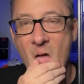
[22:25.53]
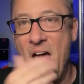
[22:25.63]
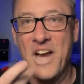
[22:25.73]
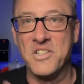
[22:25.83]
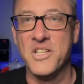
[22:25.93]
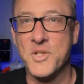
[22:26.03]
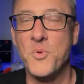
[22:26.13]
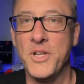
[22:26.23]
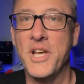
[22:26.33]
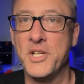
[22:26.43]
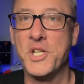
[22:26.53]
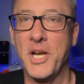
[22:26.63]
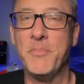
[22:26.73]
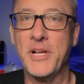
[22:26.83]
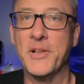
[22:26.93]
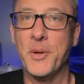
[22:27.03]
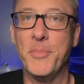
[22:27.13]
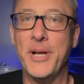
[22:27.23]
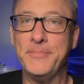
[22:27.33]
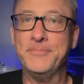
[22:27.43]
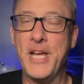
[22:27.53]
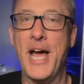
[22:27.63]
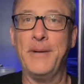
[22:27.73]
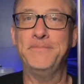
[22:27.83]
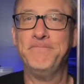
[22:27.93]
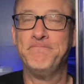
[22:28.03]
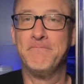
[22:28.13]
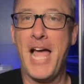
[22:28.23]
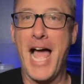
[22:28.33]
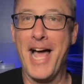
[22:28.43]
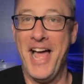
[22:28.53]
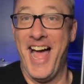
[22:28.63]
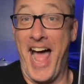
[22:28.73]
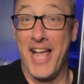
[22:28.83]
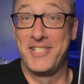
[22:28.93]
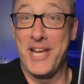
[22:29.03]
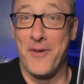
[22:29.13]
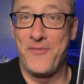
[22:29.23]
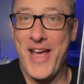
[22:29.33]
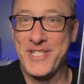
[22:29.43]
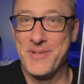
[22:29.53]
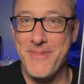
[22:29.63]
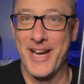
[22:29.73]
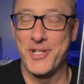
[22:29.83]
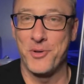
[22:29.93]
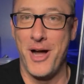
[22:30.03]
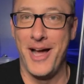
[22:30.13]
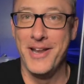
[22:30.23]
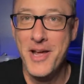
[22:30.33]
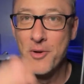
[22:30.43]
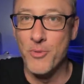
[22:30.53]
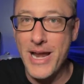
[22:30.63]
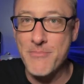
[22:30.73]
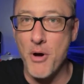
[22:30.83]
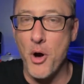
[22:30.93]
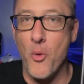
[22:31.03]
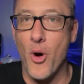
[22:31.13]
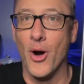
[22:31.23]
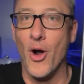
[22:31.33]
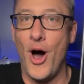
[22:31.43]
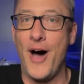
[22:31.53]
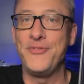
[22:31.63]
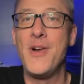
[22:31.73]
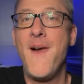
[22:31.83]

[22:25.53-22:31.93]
Actually, this one does shake me a little bit. Yeah. See how fast the Megatron rainbow wore off?